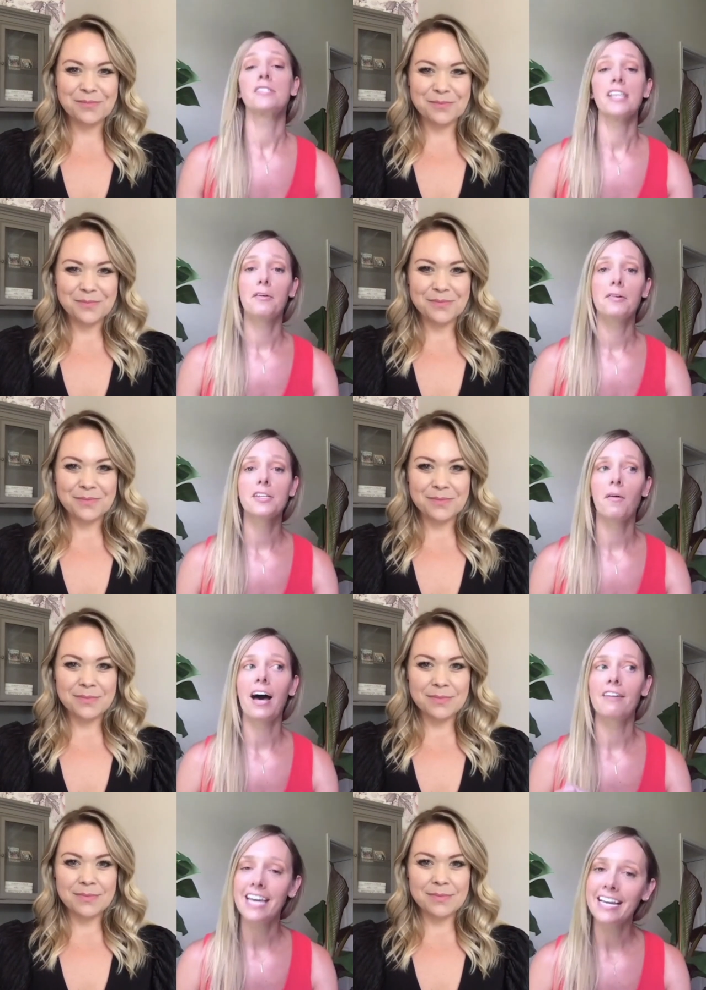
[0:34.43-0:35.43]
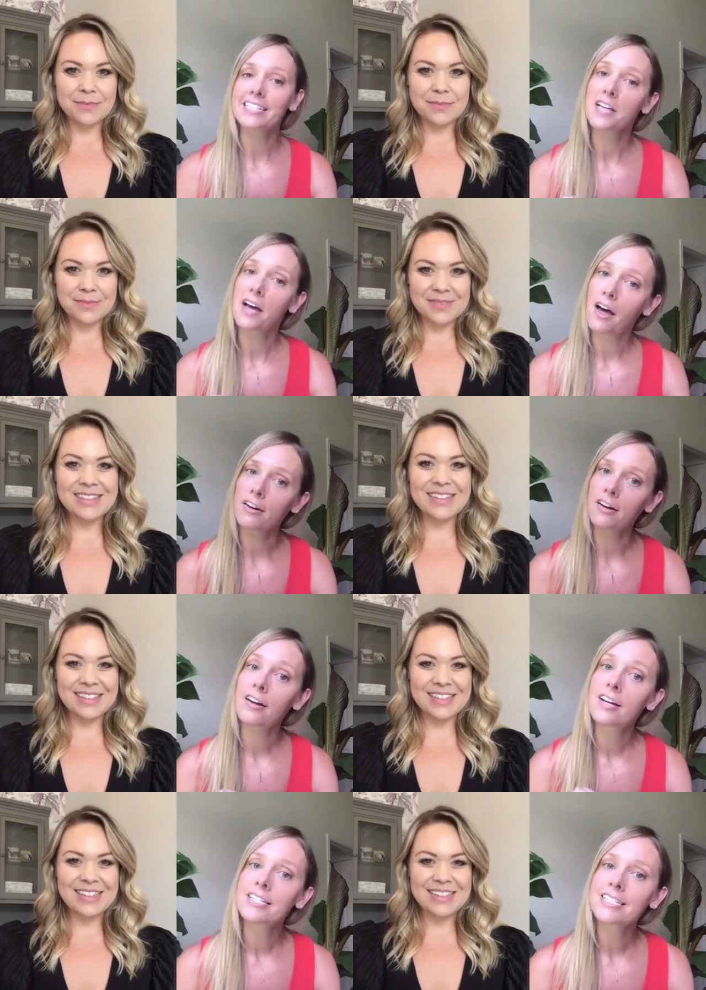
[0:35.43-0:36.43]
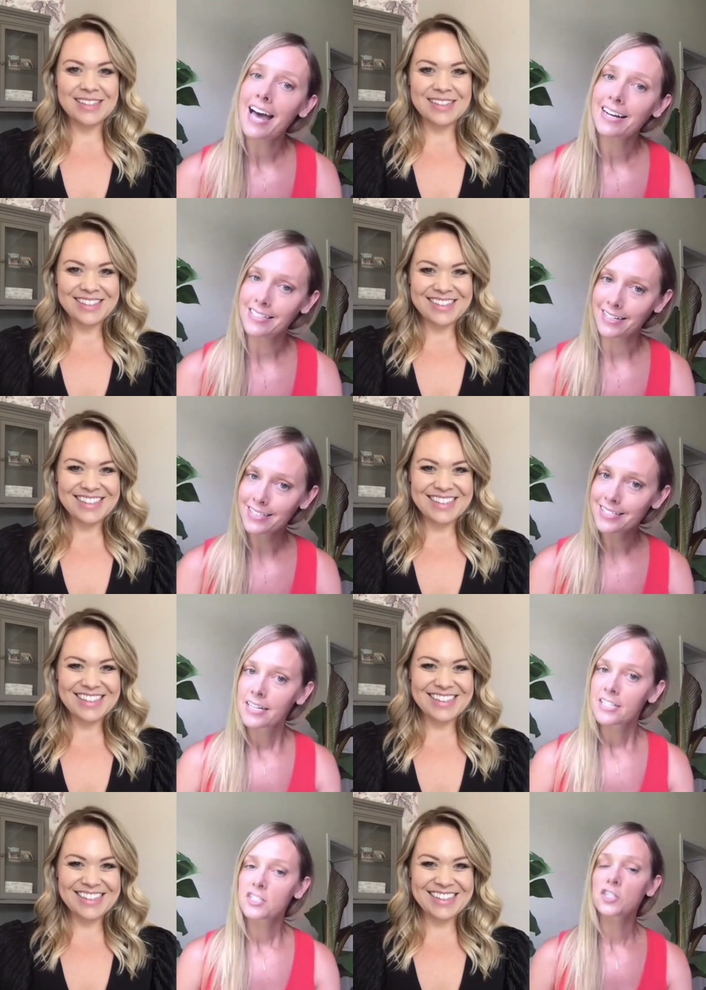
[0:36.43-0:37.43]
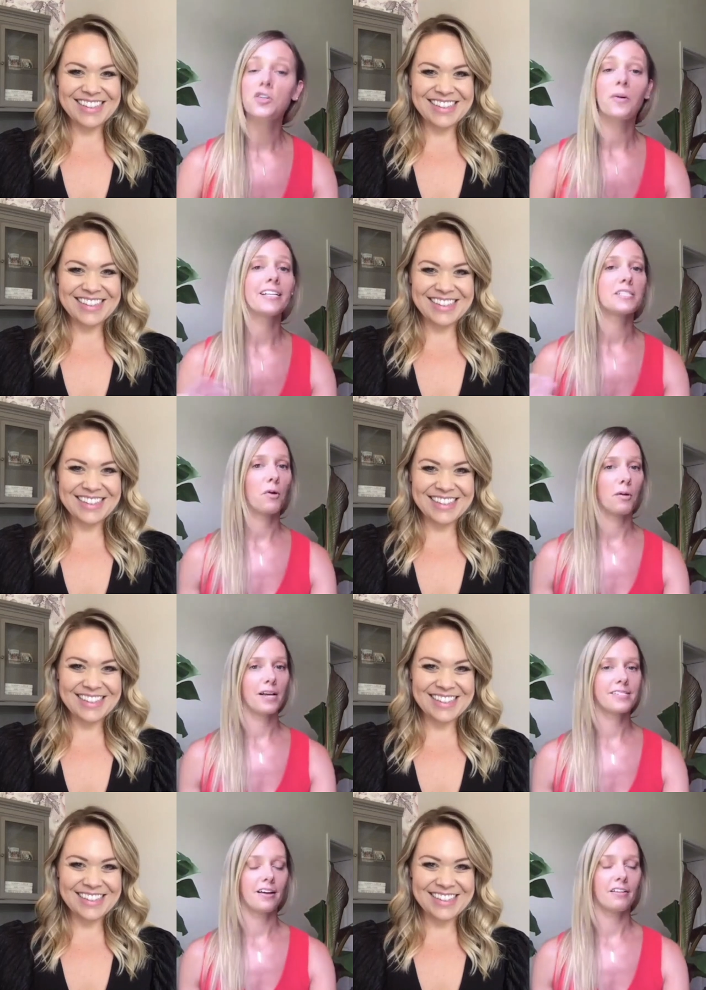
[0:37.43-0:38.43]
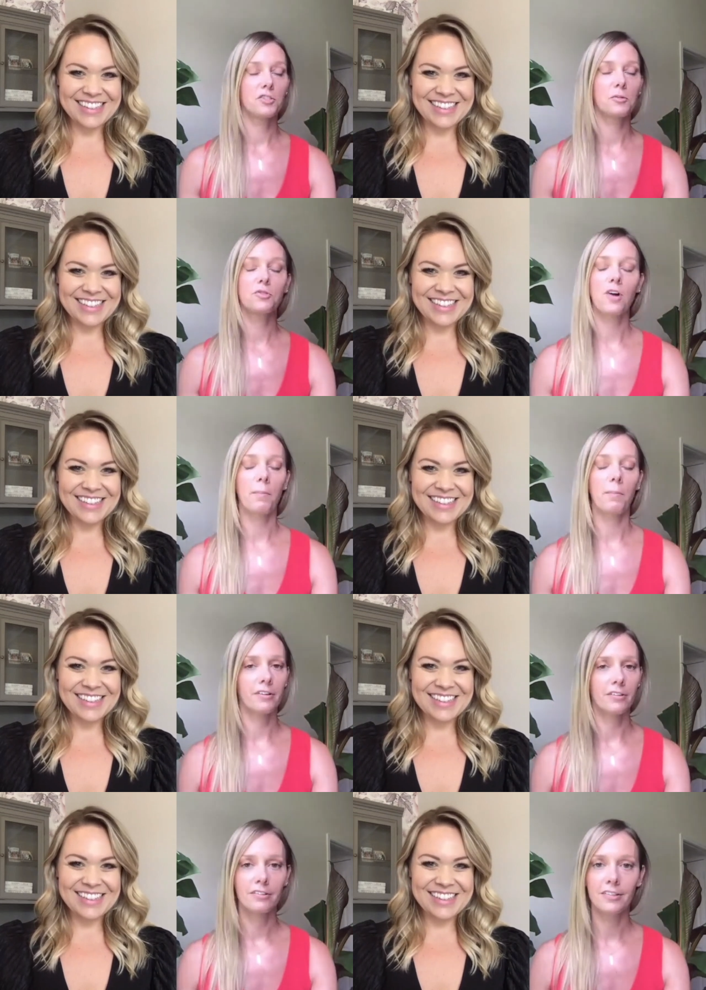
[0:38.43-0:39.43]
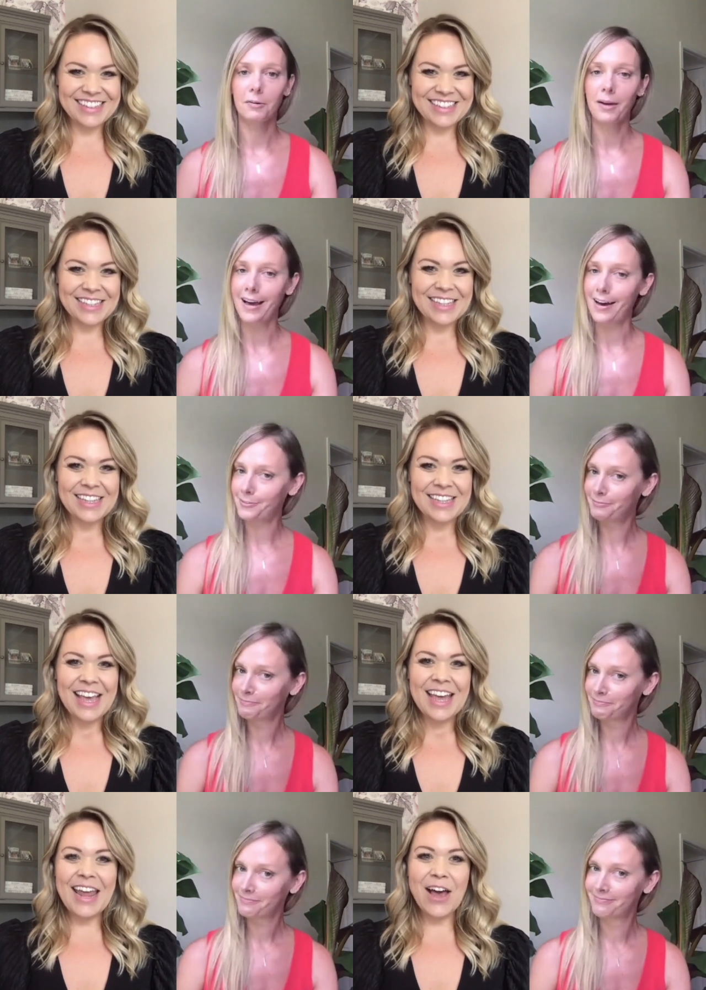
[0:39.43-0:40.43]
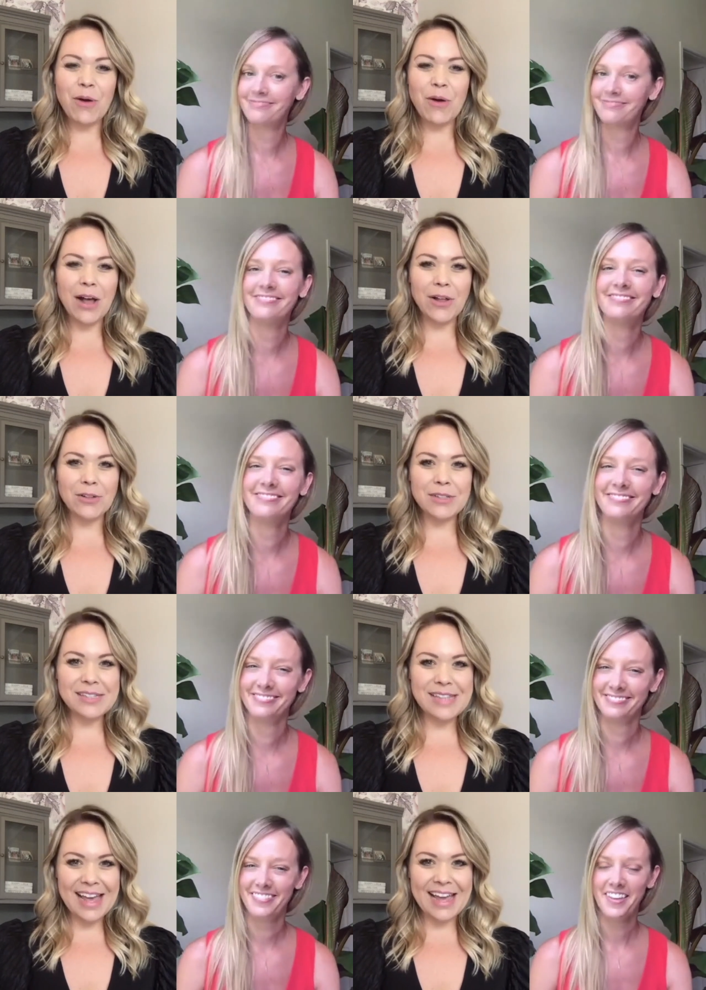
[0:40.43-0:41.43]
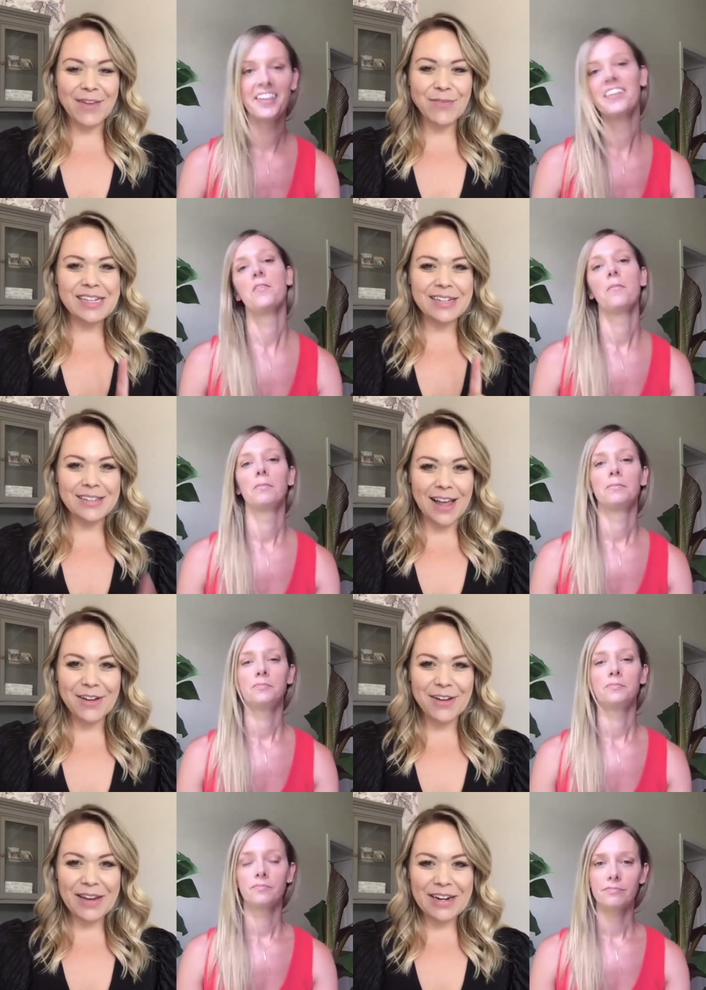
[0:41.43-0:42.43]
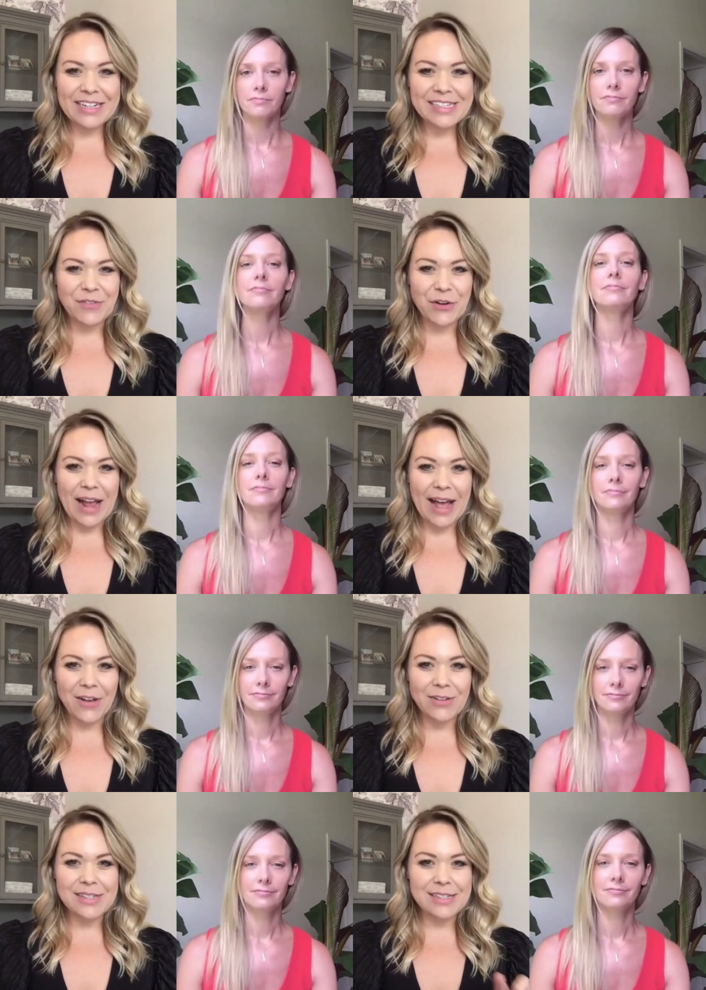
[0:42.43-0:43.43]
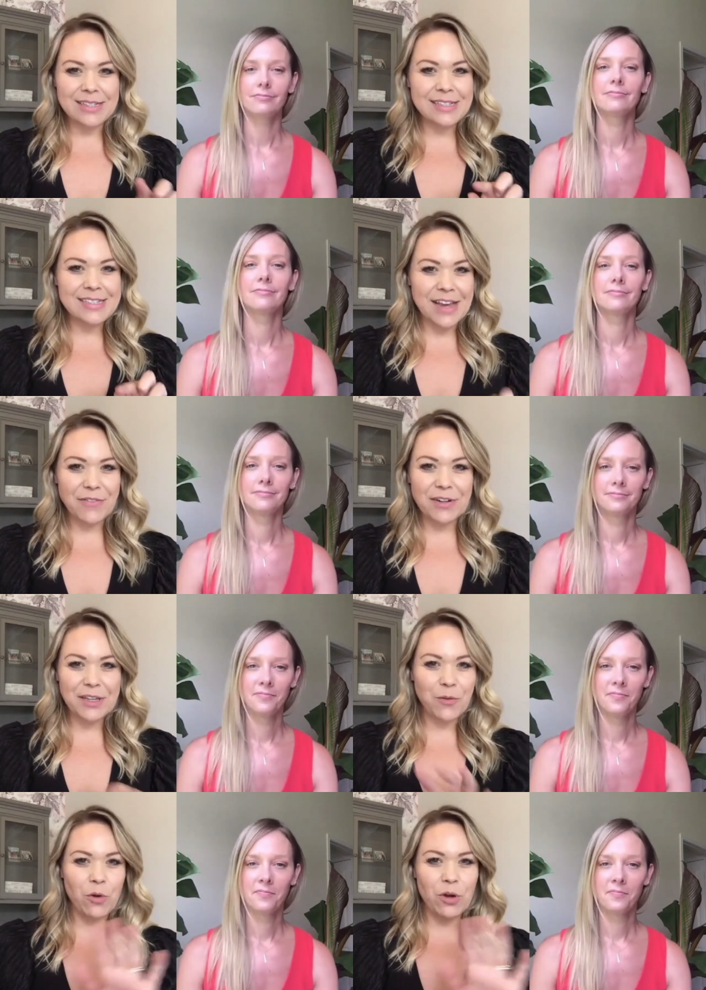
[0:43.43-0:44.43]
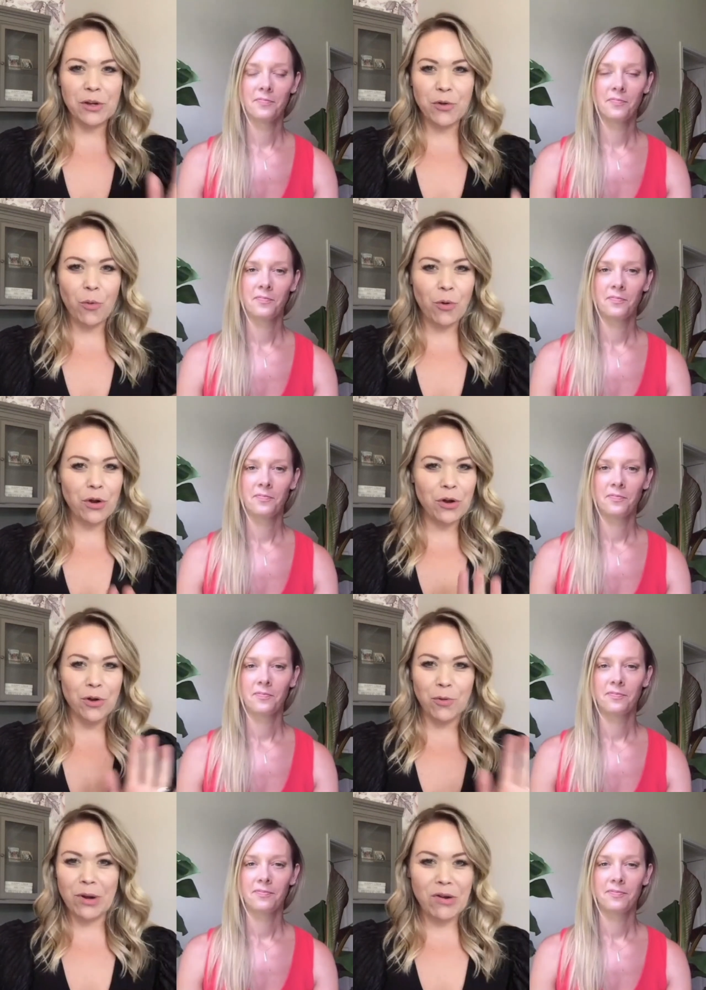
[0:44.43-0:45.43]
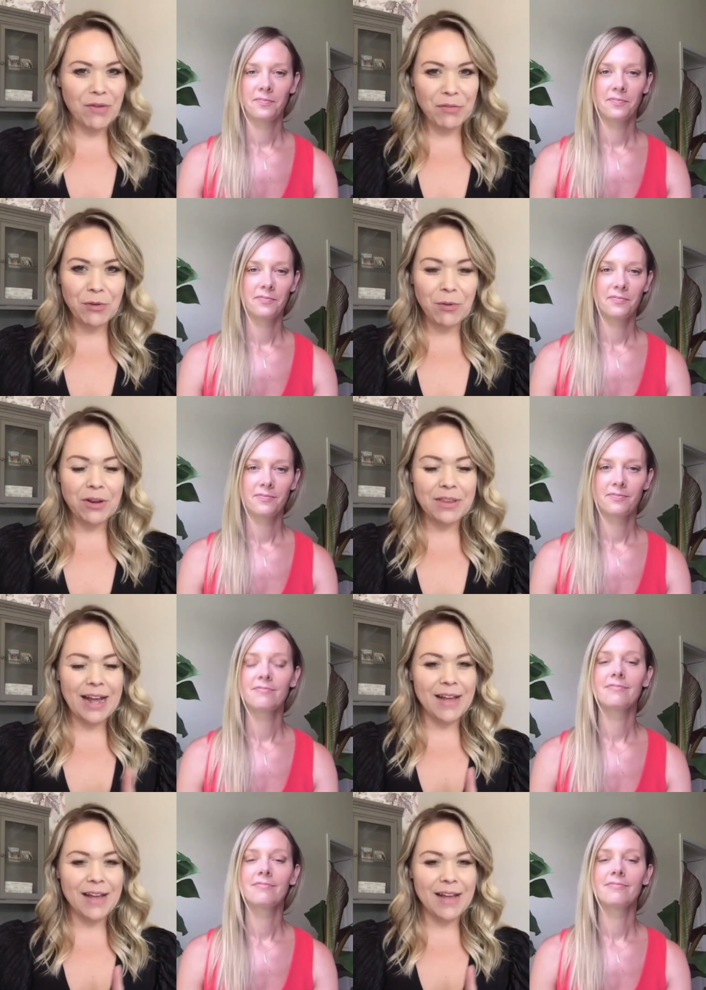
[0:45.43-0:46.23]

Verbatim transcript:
Speaker 1: so. So I've taken to other tactics to transport myself to a tropical locale.
Speaker 2: Now, I'll say I've seen a lot of areas of your house. This is definitely one corner or wherever you are that I